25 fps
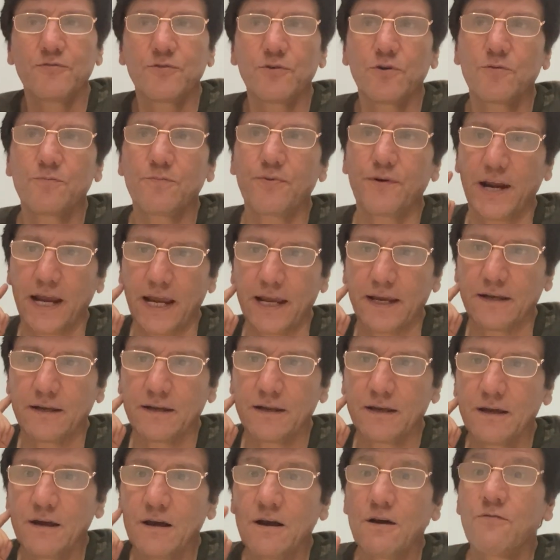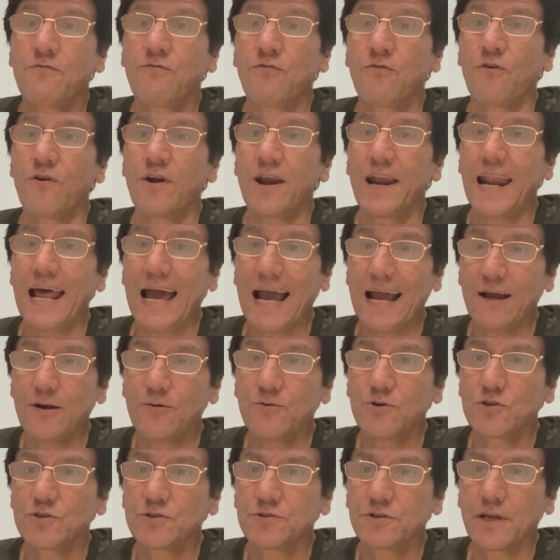your brain for
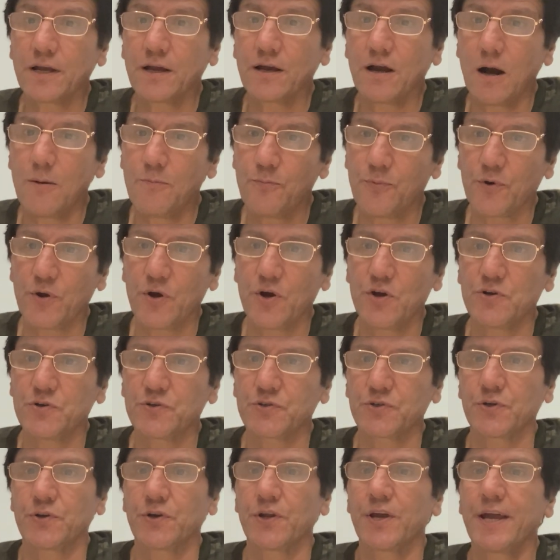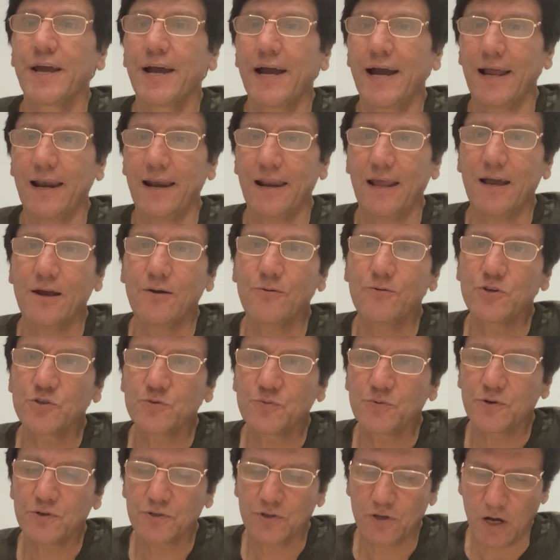language comprehension and language
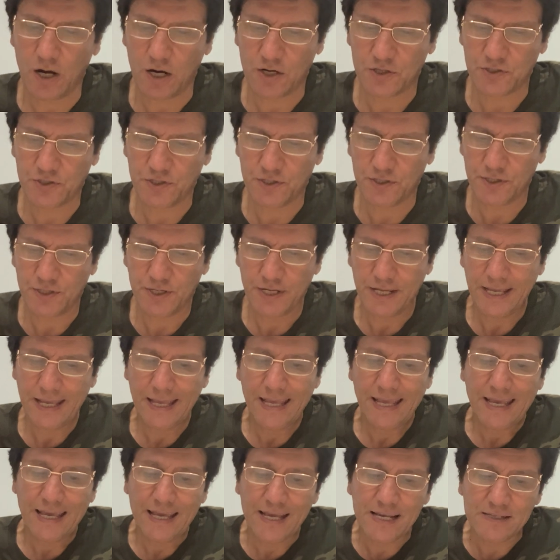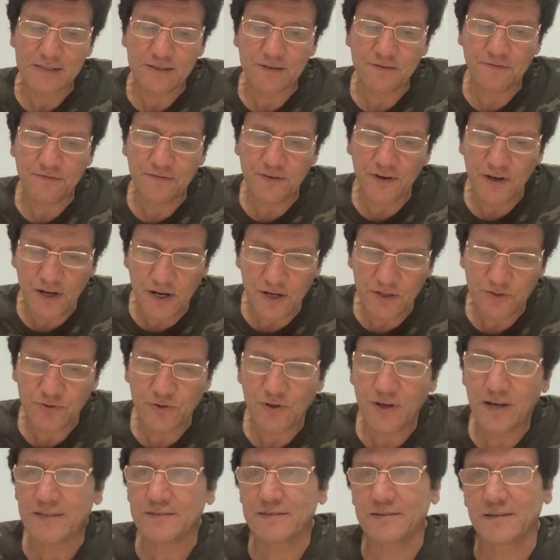production is referred to
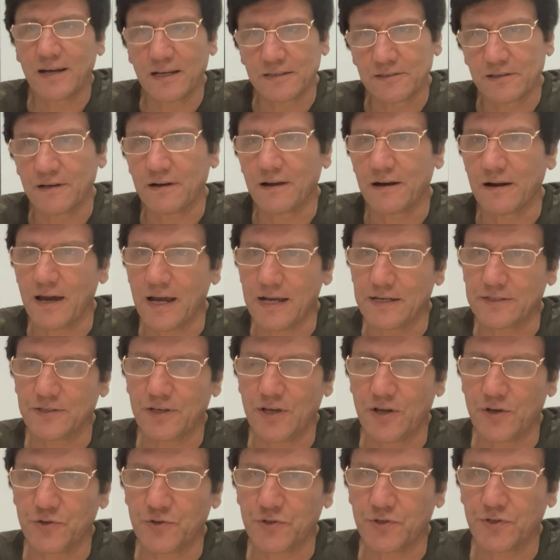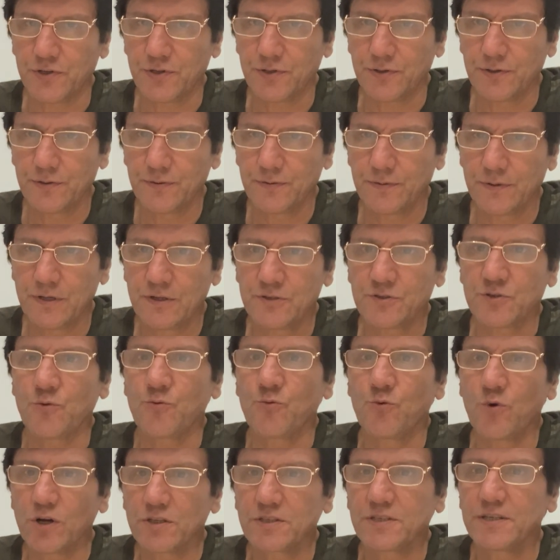as lateralization. So
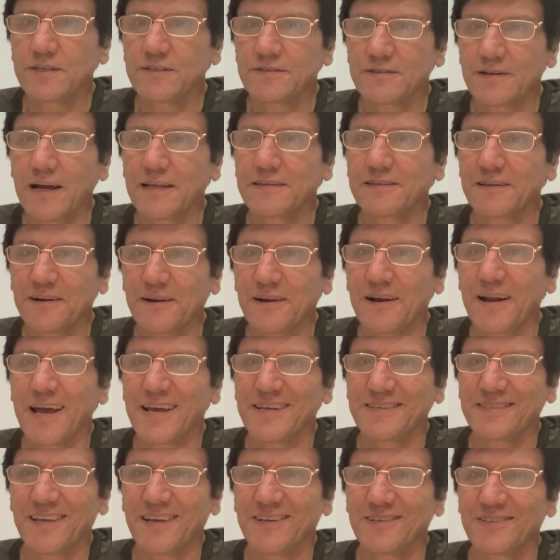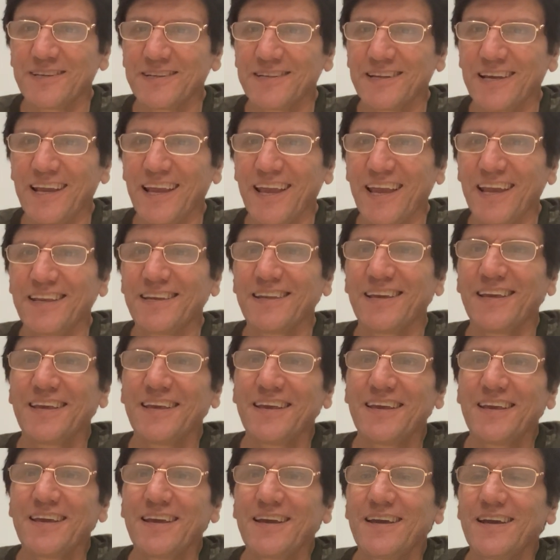what is lateralization
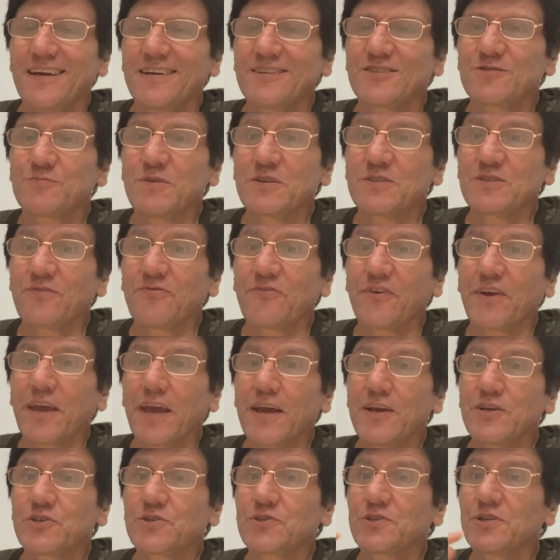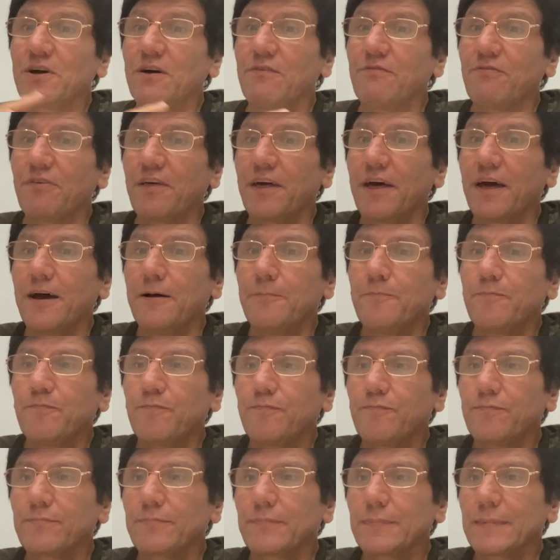again? Specification of the
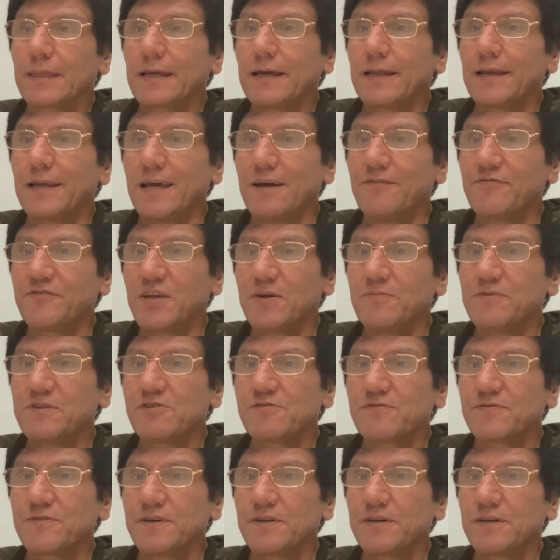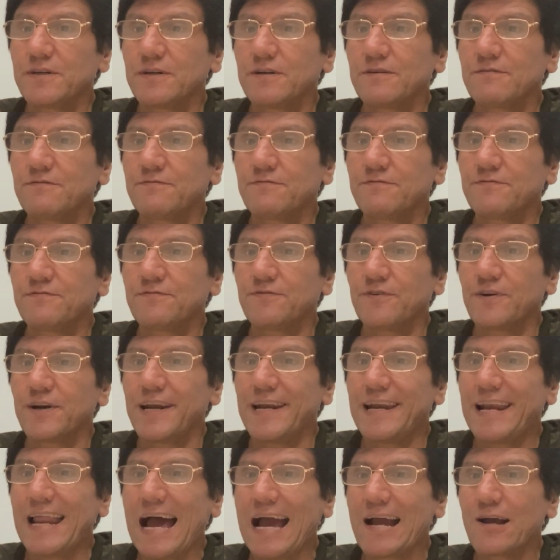left hemisphere for
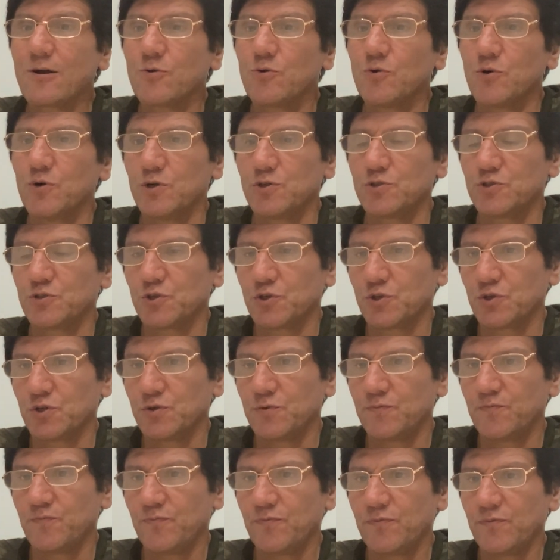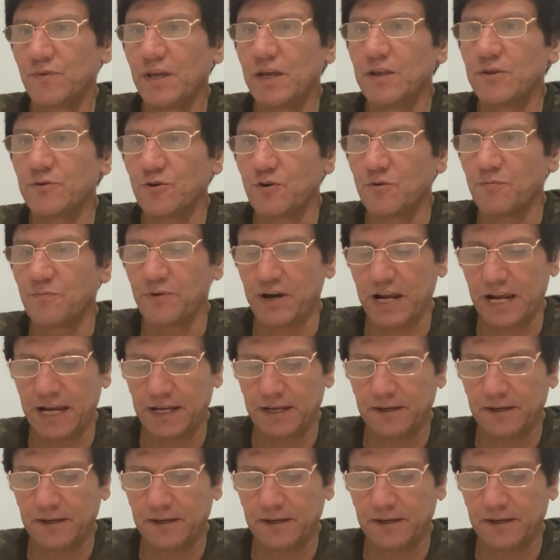language in your brain.